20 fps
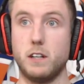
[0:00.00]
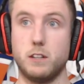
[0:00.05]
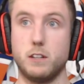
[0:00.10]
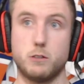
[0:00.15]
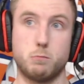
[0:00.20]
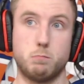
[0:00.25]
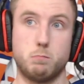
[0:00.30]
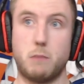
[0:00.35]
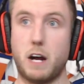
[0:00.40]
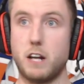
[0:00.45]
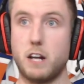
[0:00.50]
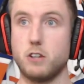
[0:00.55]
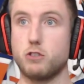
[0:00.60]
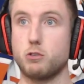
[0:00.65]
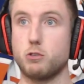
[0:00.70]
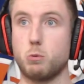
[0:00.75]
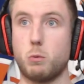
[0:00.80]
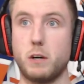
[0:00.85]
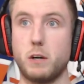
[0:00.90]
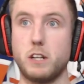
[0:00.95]
It's minus
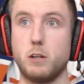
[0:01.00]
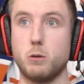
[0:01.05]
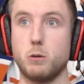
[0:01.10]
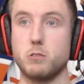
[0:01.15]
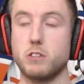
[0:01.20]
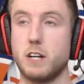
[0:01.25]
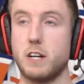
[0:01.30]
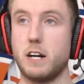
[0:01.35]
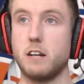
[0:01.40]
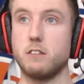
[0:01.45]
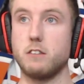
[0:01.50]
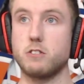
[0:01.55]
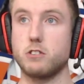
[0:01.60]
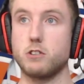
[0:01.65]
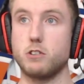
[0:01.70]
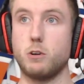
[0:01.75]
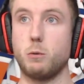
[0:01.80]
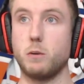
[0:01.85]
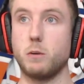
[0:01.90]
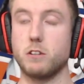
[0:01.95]
20 outside,
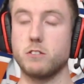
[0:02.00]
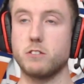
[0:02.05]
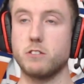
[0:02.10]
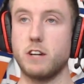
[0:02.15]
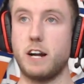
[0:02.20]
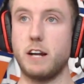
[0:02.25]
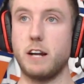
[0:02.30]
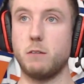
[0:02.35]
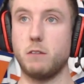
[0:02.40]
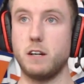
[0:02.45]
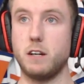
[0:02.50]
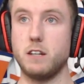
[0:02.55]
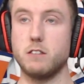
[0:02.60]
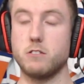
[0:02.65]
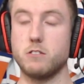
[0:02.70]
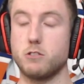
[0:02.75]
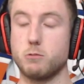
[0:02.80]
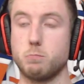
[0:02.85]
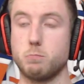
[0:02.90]
snowing sideways. It's